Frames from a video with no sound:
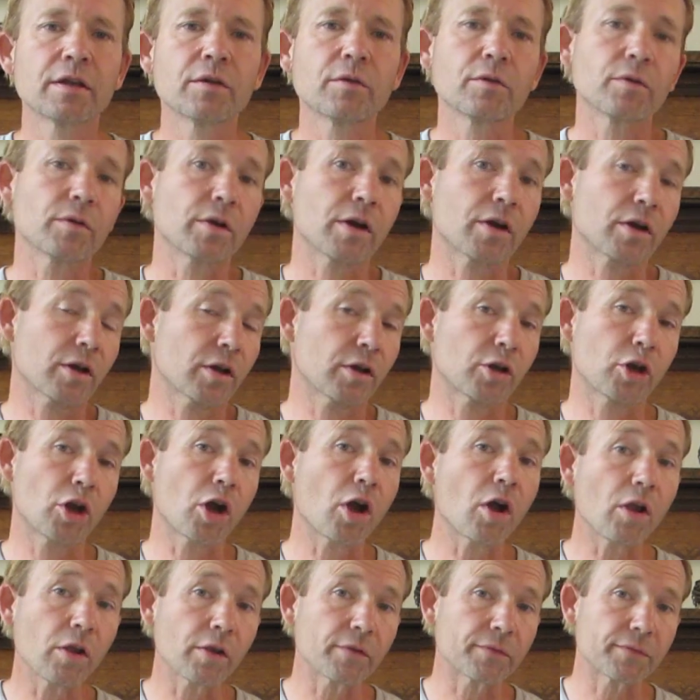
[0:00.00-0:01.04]
or could
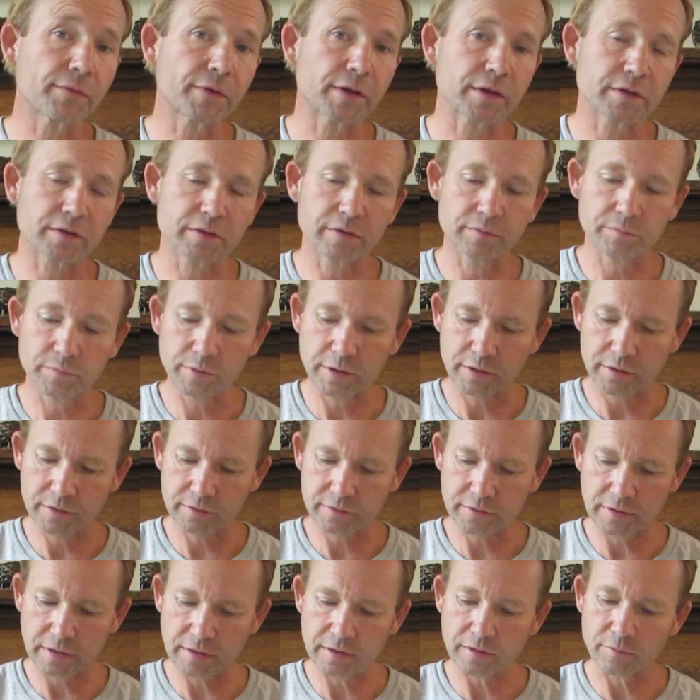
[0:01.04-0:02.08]
call it fiction because
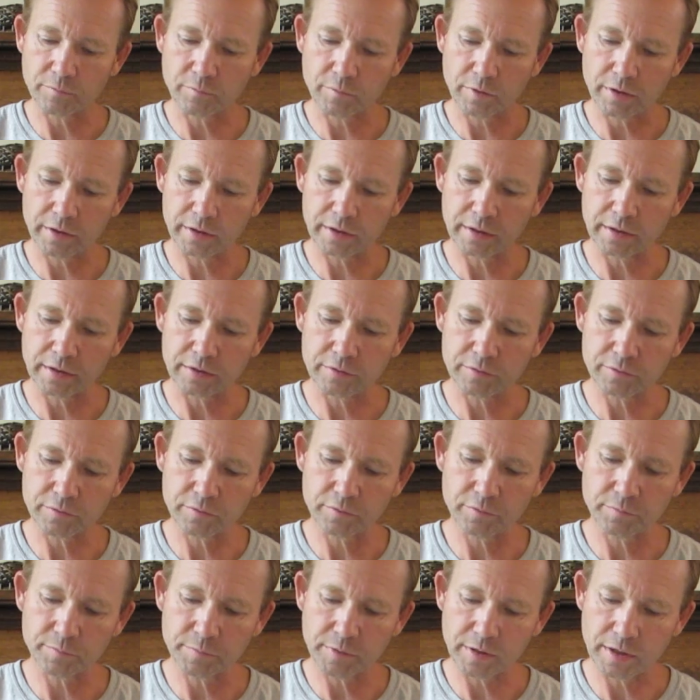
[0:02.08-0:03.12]
they didn't want any
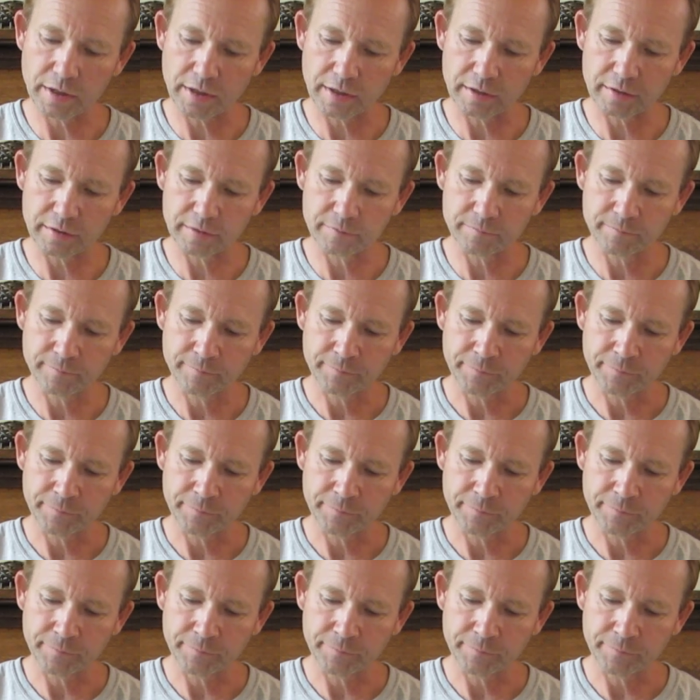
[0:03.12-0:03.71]
truth behind it.